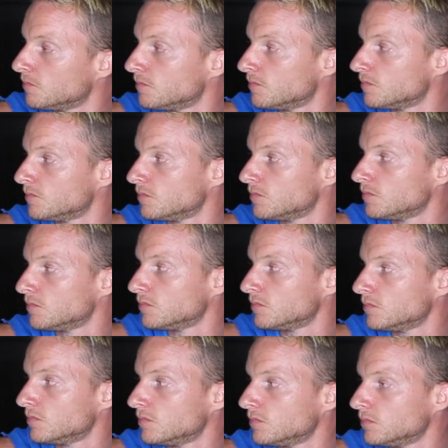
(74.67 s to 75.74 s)

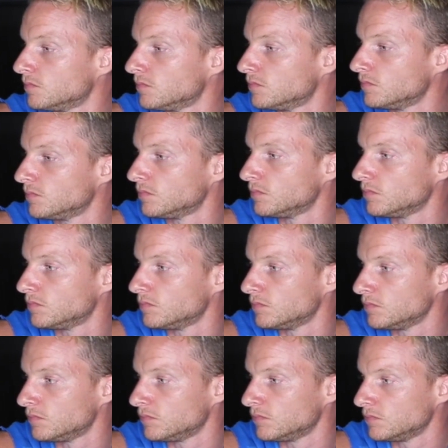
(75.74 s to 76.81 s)

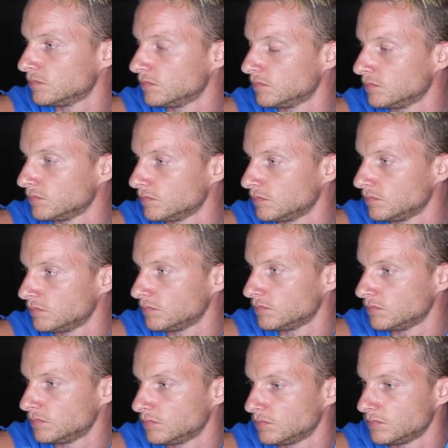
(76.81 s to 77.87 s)

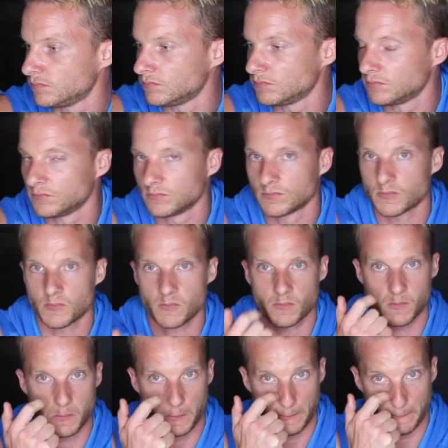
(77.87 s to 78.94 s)

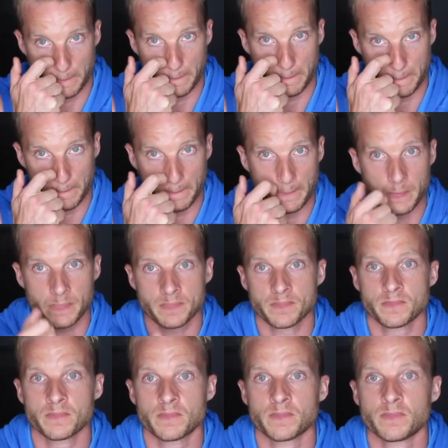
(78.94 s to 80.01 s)

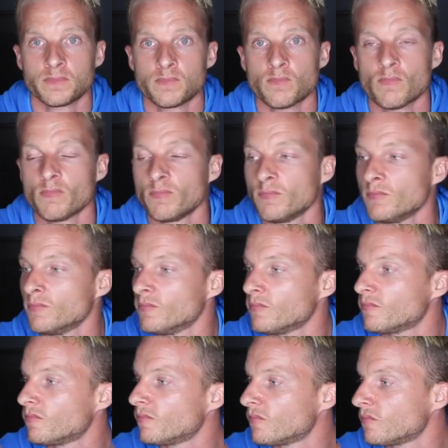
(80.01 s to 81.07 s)

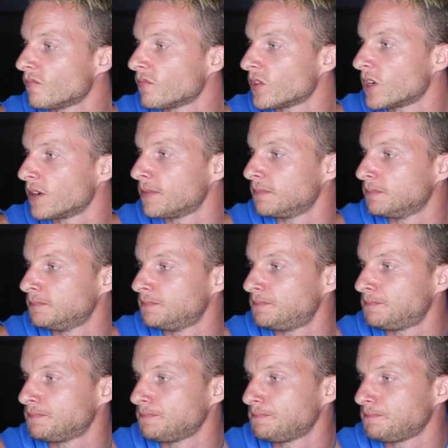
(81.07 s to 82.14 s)

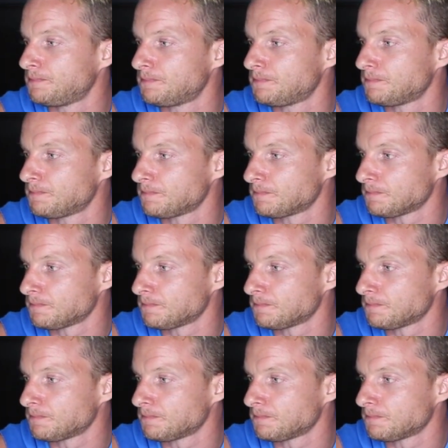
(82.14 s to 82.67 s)
No words are spoken by the person on screen.